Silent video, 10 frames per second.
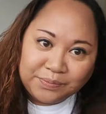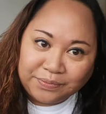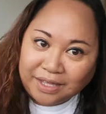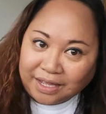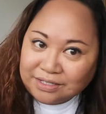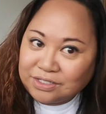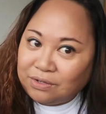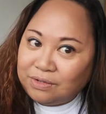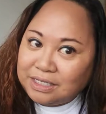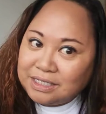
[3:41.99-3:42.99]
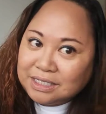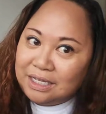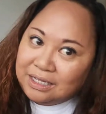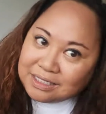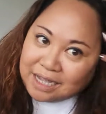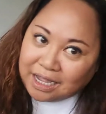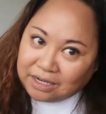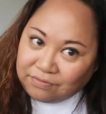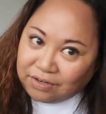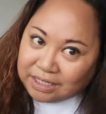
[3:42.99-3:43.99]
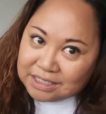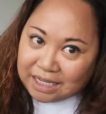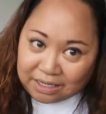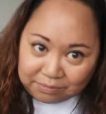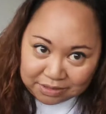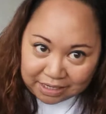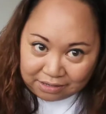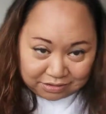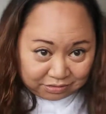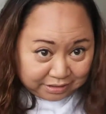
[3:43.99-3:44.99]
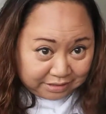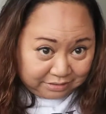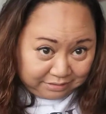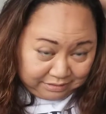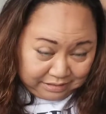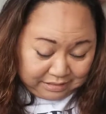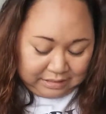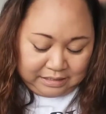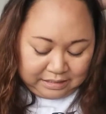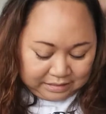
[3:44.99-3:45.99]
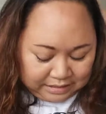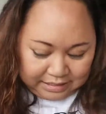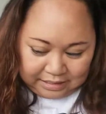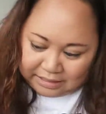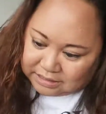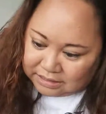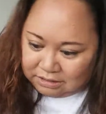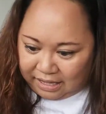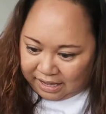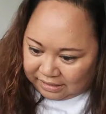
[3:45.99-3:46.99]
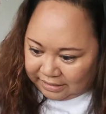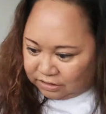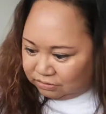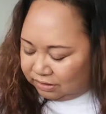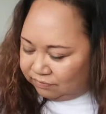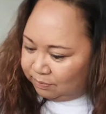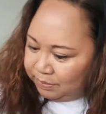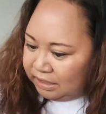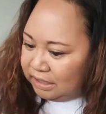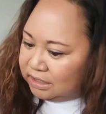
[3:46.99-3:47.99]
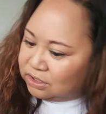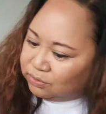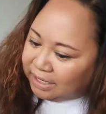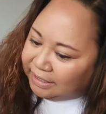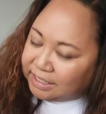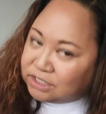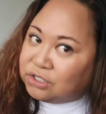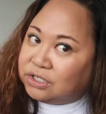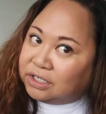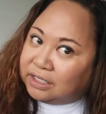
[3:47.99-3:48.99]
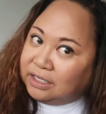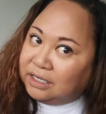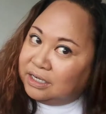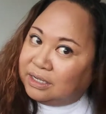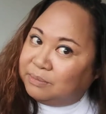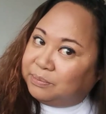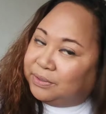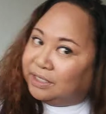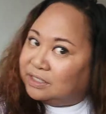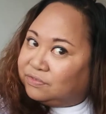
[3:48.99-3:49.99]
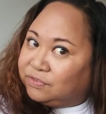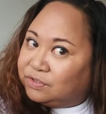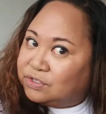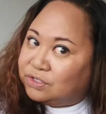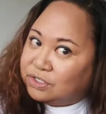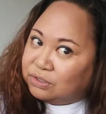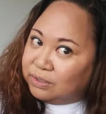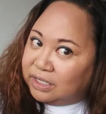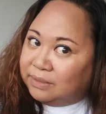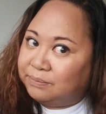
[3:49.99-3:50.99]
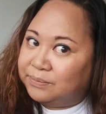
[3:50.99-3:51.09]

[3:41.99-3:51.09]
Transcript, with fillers: Okay, so it's, see, it's kind of already tamed down a little. And I just do that. And I don't even put heat to it. I guess you could put a diffuser to it.